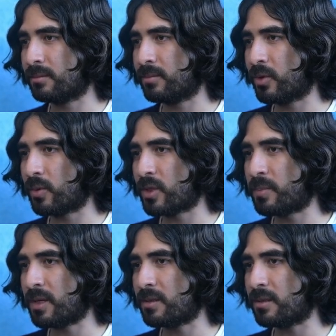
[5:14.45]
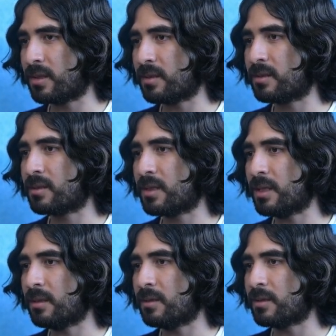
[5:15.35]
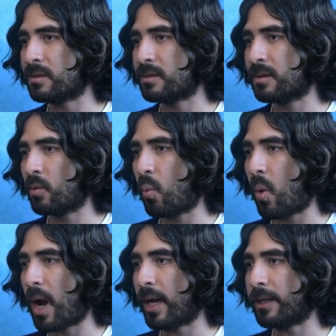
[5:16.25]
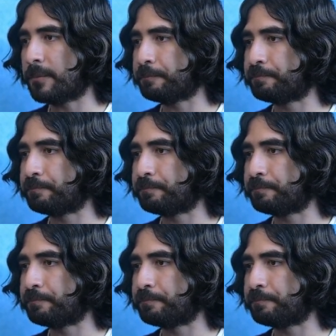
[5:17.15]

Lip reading: the response to this is Y.